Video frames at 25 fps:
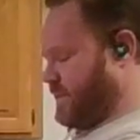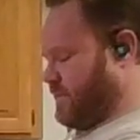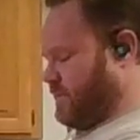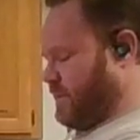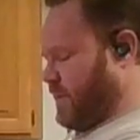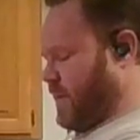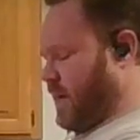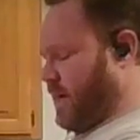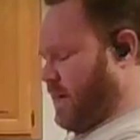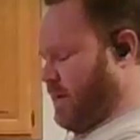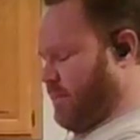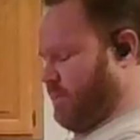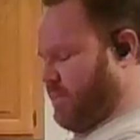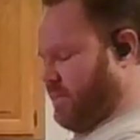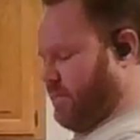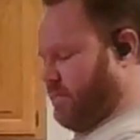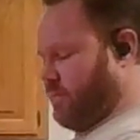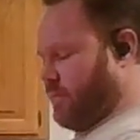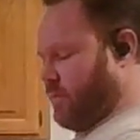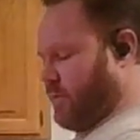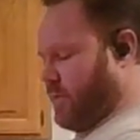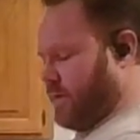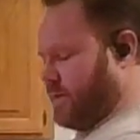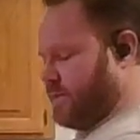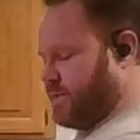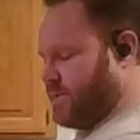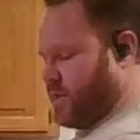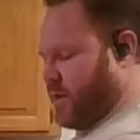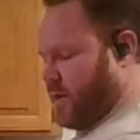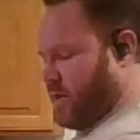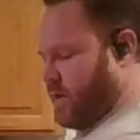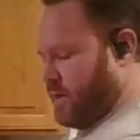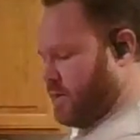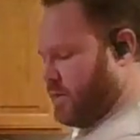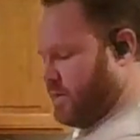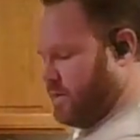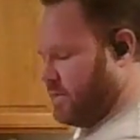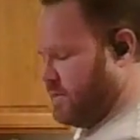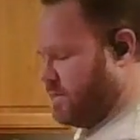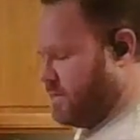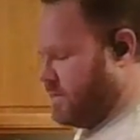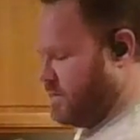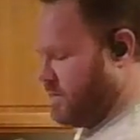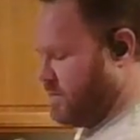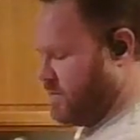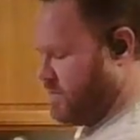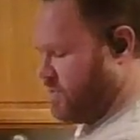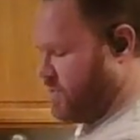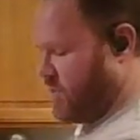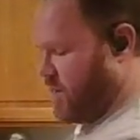and hot before you start
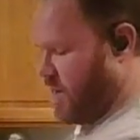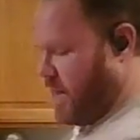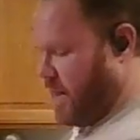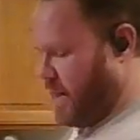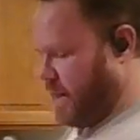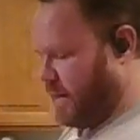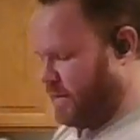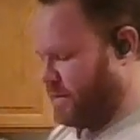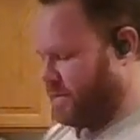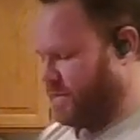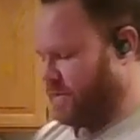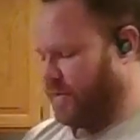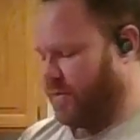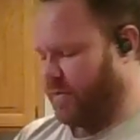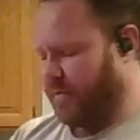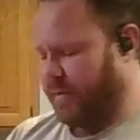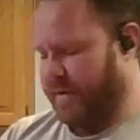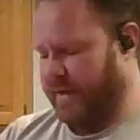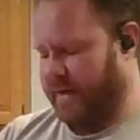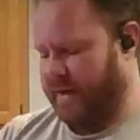trying to